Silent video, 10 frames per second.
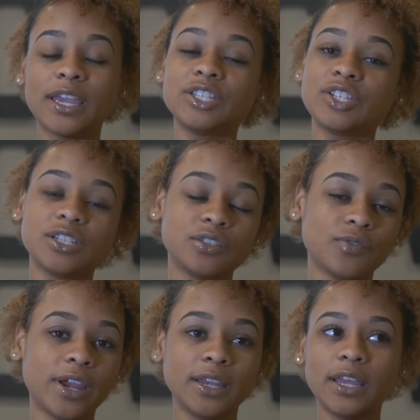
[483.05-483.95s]
Asia is
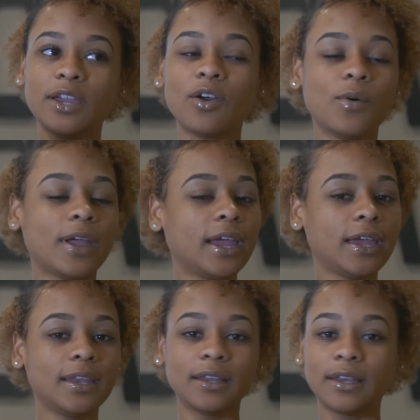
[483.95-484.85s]
right, they go
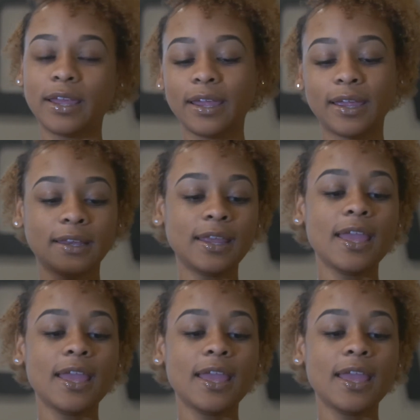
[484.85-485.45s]
hand in hand.